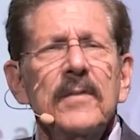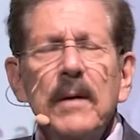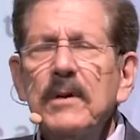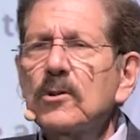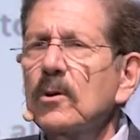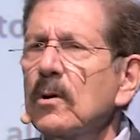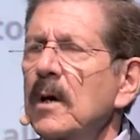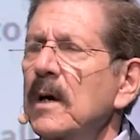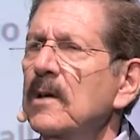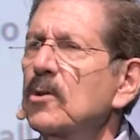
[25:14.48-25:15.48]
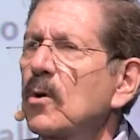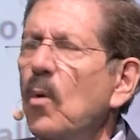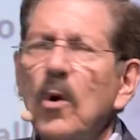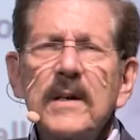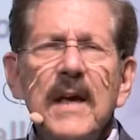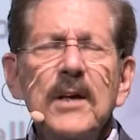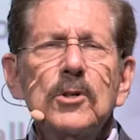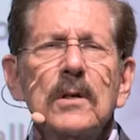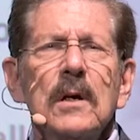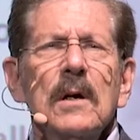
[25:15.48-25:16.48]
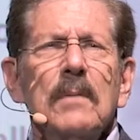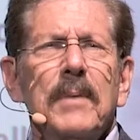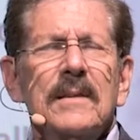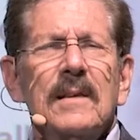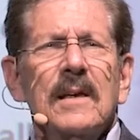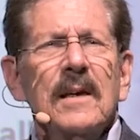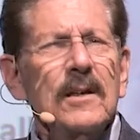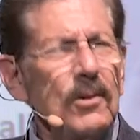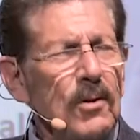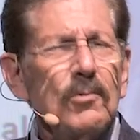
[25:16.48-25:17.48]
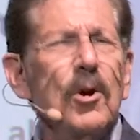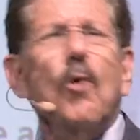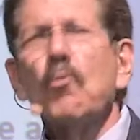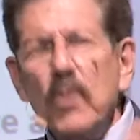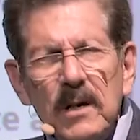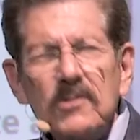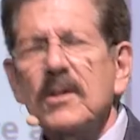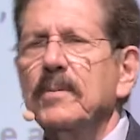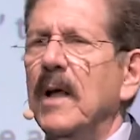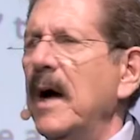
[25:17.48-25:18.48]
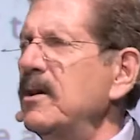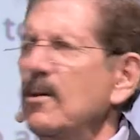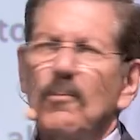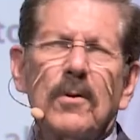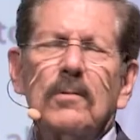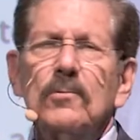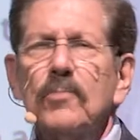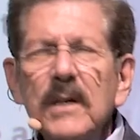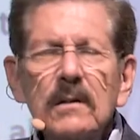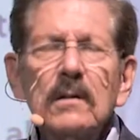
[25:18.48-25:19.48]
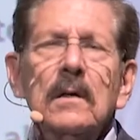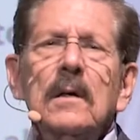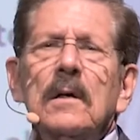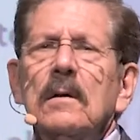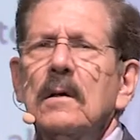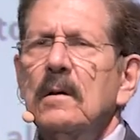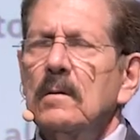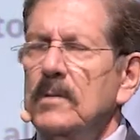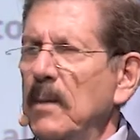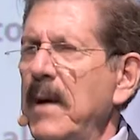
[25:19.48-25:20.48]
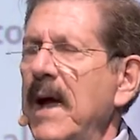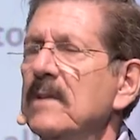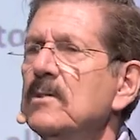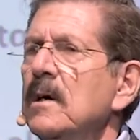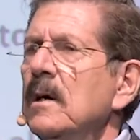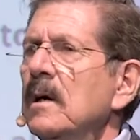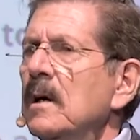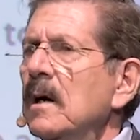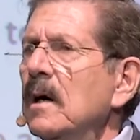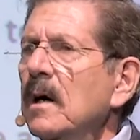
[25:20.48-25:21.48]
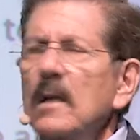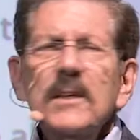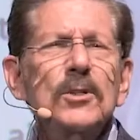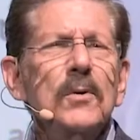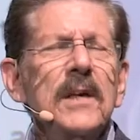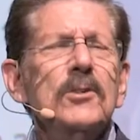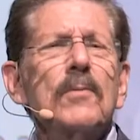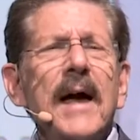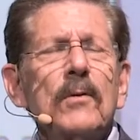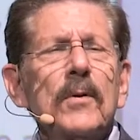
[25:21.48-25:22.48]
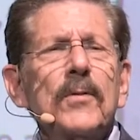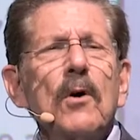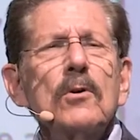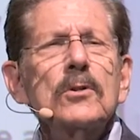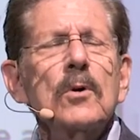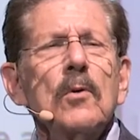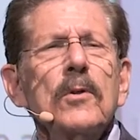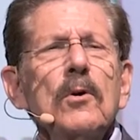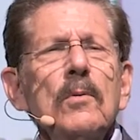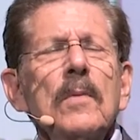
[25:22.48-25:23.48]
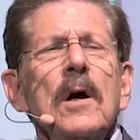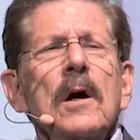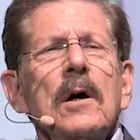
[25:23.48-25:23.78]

them into coordination. But you don't know real supply. You don't know real demands unless you interact with those with whom,